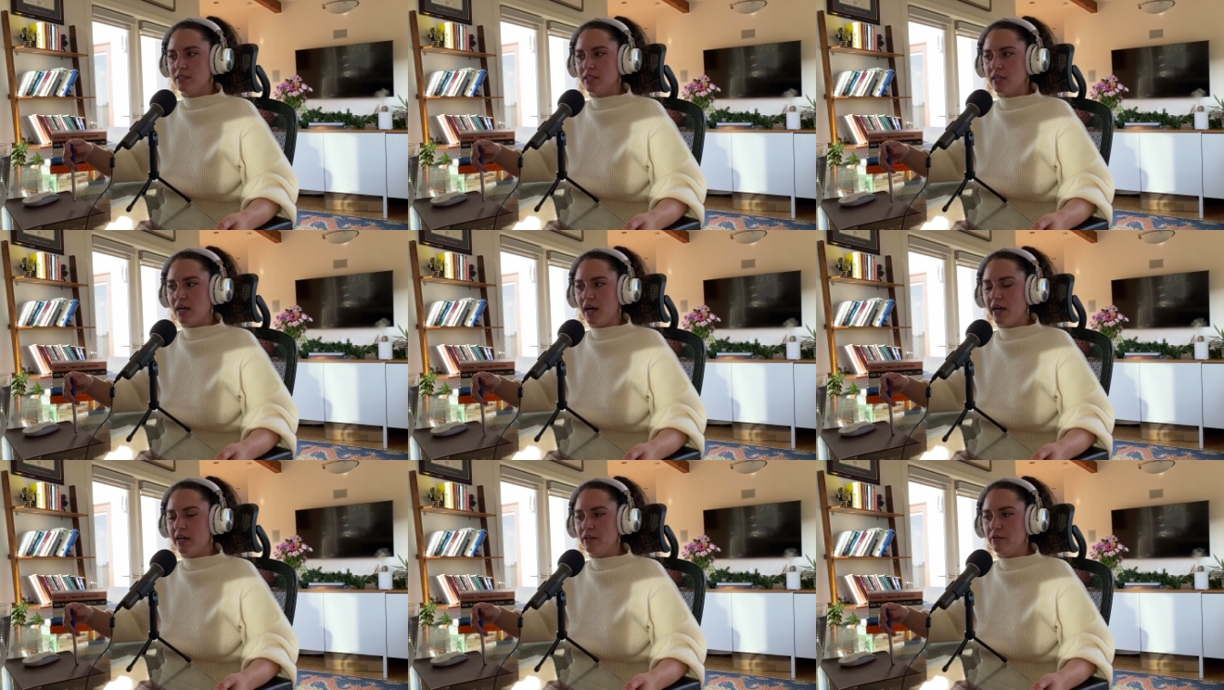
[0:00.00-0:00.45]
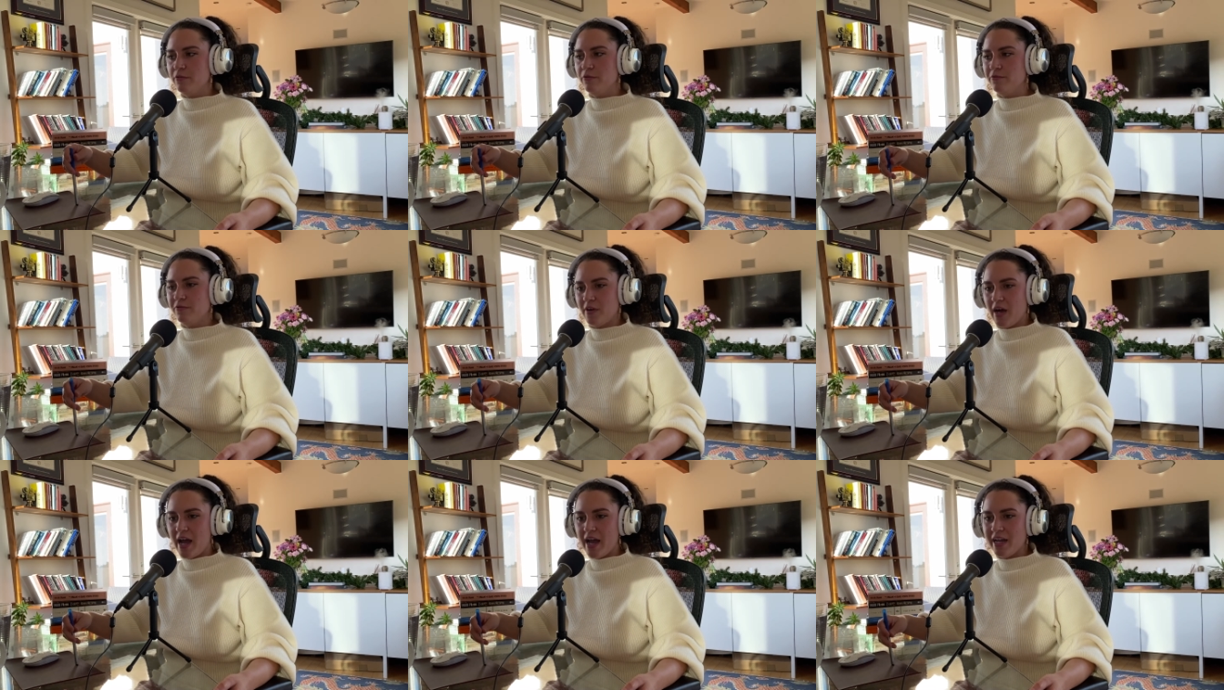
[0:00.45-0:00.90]
kind of
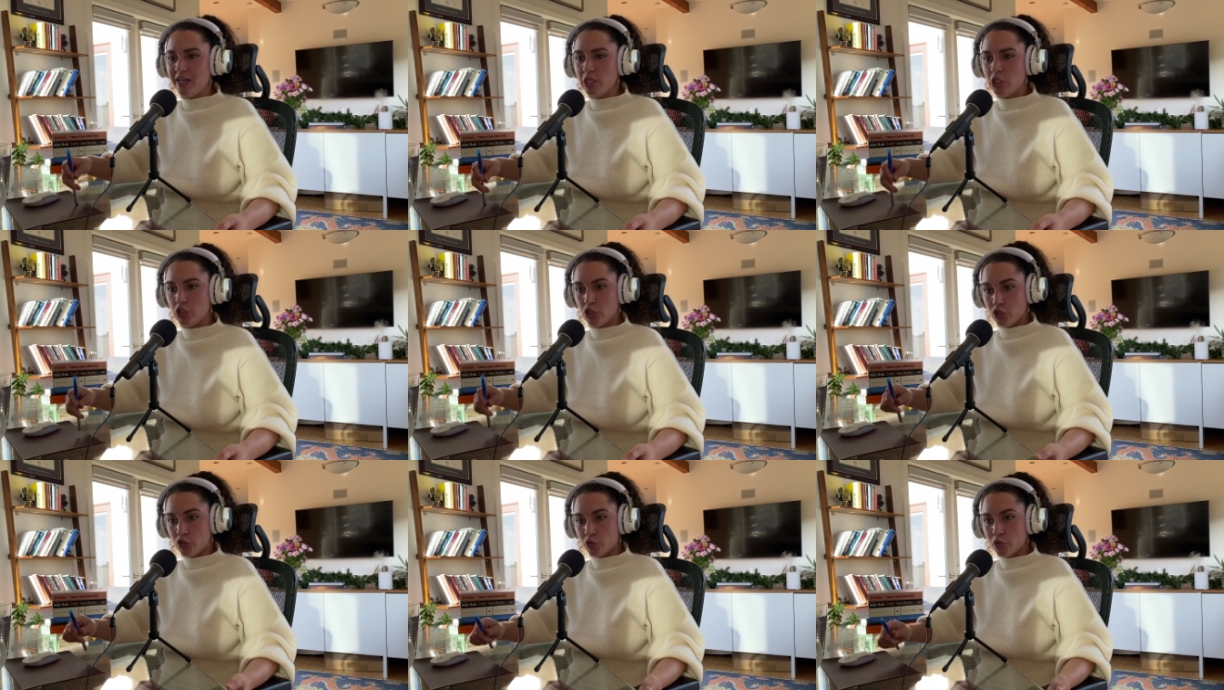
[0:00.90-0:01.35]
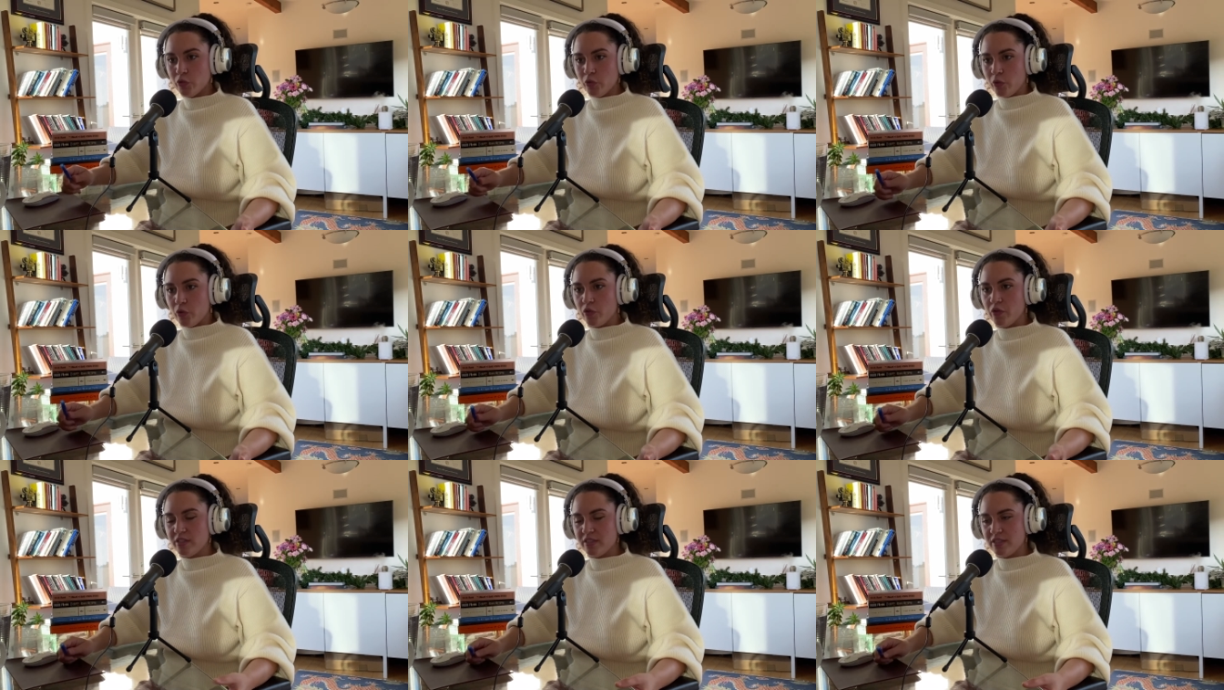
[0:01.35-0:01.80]
find
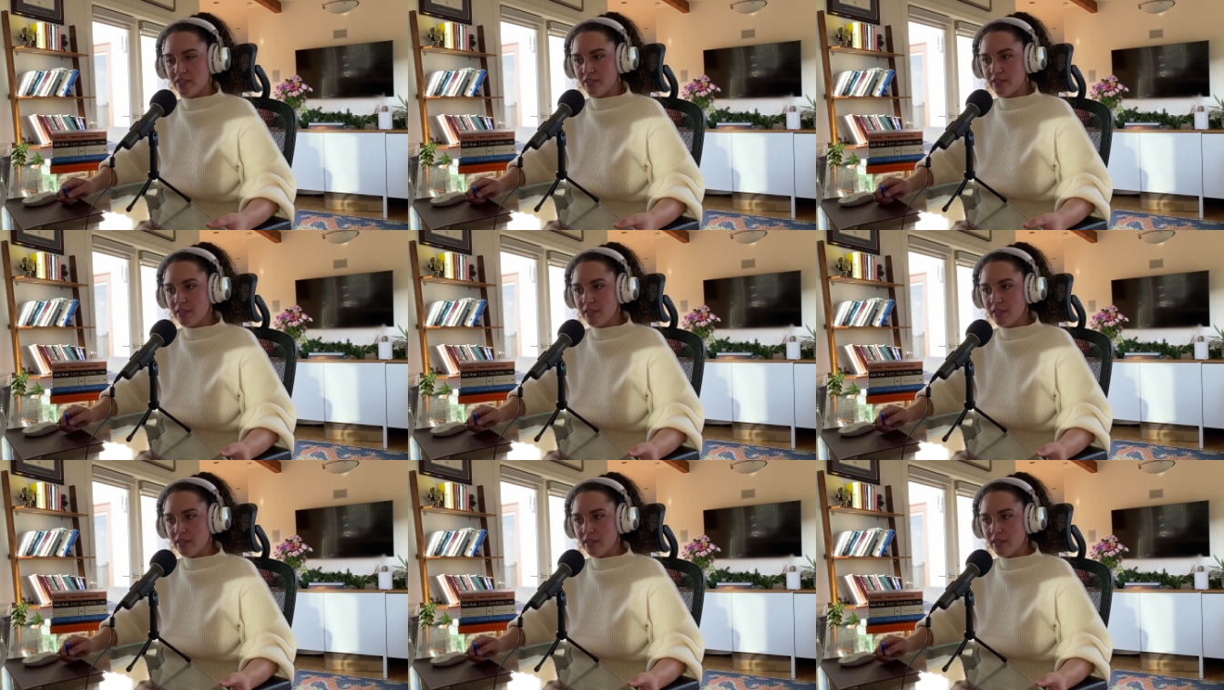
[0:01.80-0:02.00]
truth. This is